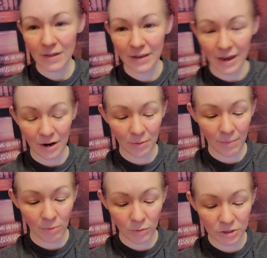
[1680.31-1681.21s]
Yeah, I
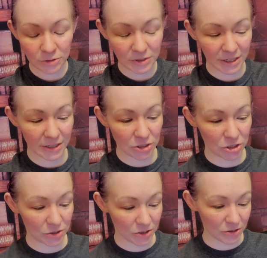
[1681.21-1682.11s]
remember when she was a kitten, she
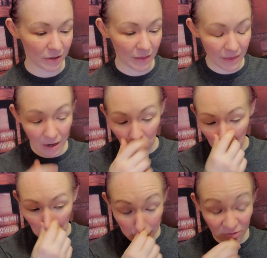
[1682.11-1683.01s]
used to do that thing
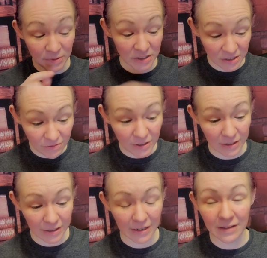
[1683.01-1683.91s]

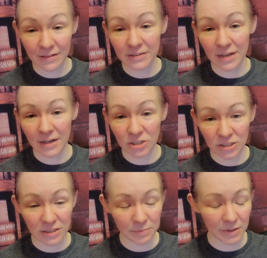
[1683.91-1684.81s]
specifically at this age, at
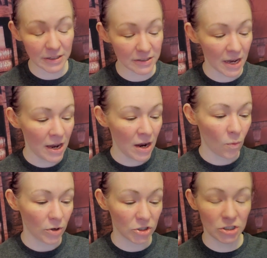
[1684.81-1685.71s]
this place,
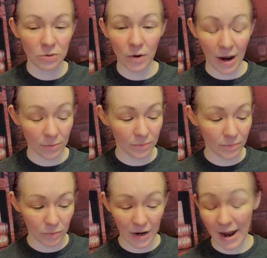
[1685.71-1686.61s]
where she, I
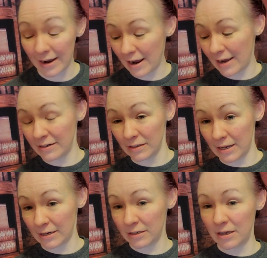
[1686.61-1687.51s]
would, I had to
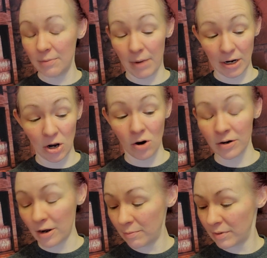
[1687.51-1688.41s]
like keep my guard
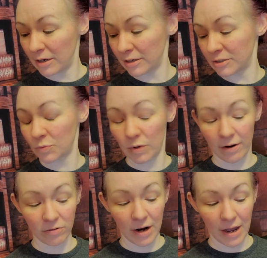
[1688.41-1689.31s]
up, because
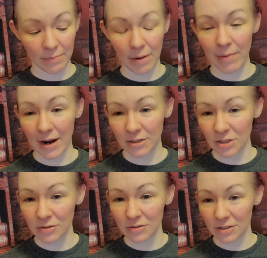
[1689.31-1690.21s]
whenever I had my back
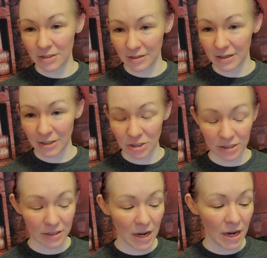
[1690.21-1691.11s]
turned to the
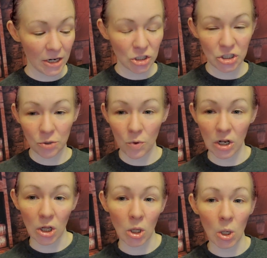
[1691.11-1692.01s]
kitchen, she would
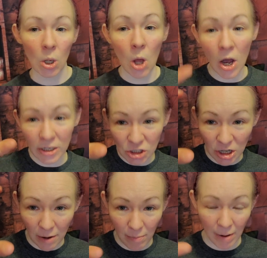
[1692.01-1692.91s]
launch
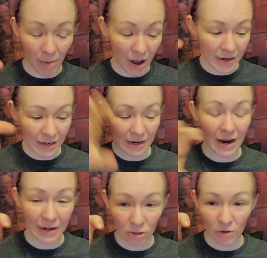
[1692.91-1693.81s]
up my body
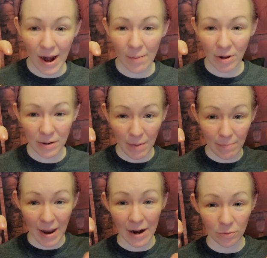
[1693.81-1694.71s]
and grab onto my
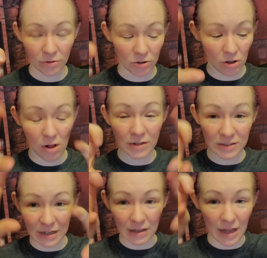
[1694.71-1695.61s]
back with her claws
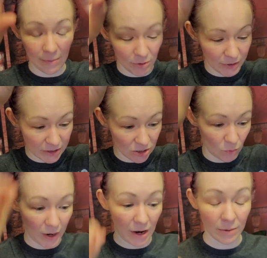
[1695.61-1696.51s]
and climb the rest of the
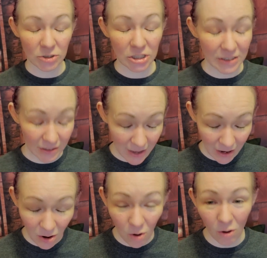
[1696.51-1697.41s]
way up. She did
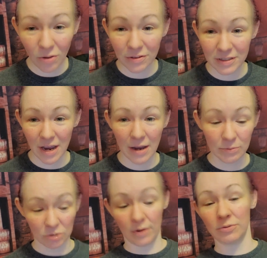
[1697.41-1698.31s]
that all the time.
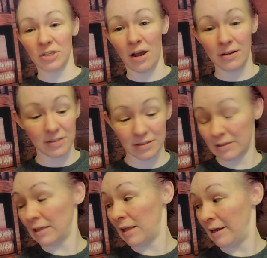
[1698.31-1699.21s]
So I was
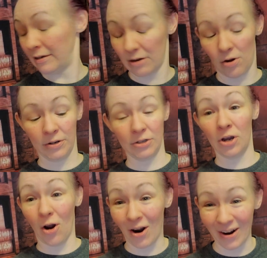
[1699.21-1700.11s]
constantly like on
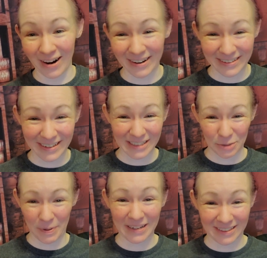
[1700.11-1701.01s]
guard,
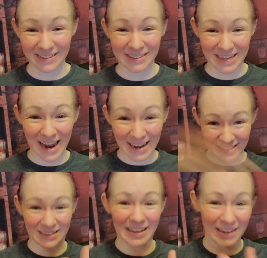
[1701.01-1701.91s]
expecting this cat
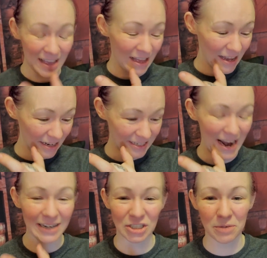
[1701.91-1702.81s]
to like
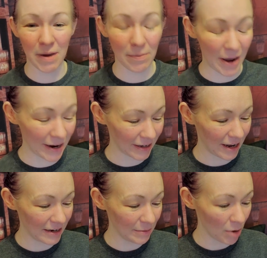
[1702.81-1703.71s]
attach to my back at
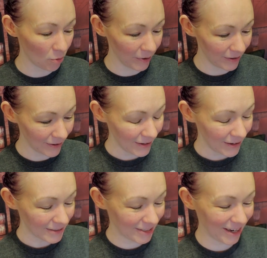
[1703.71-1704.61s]
any moment.
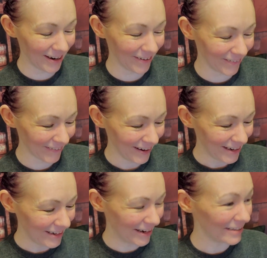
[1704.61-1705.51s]
So
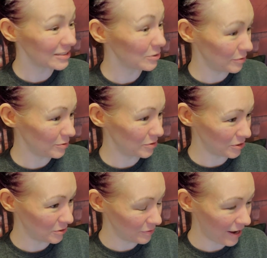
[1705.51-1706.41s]
yes, you used to
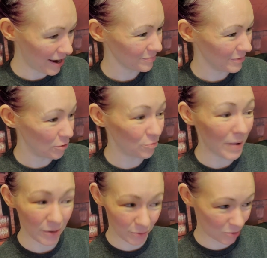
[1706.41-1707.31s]
do that. You've
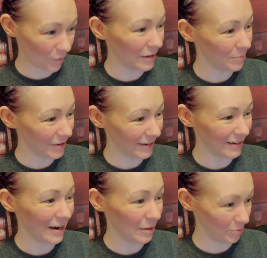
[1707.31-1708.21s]
mellowed quite a bit and
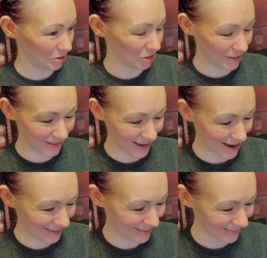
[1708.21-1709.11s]
I appreciate
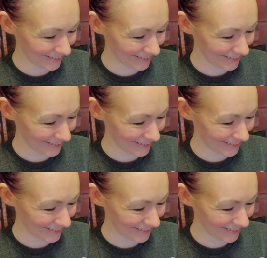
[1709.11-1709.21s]
that.